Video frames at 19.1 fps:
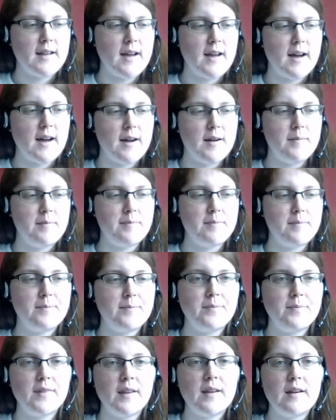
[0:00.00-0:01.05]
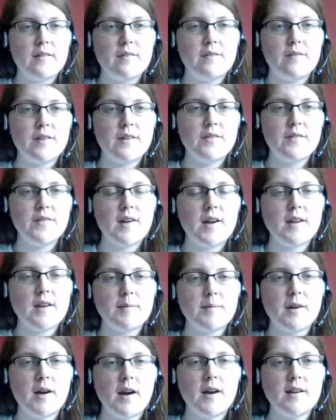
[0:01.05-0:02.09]
For the thread
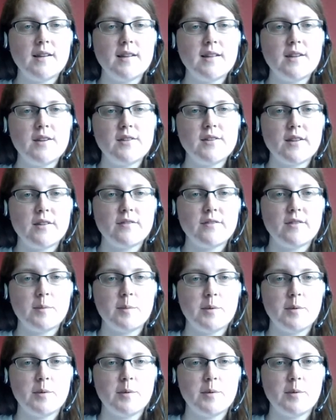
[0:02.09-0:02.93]
I'm currently using for a